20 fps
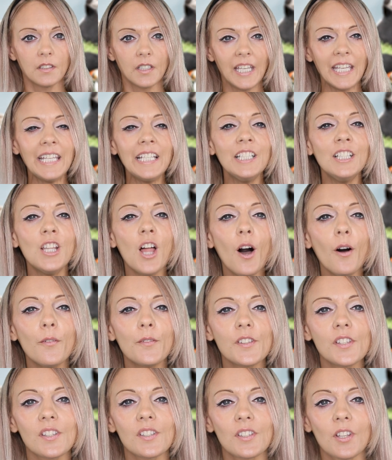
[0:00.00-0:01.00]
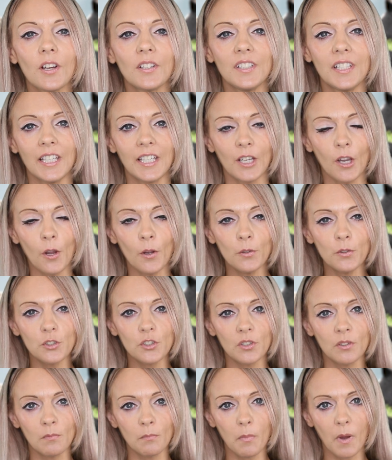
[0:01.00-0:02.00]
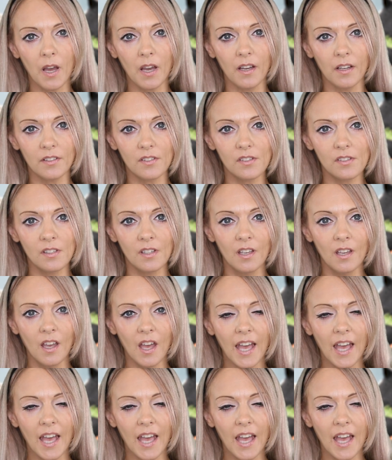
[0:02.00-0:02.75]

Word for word: He loves studying ocean birds,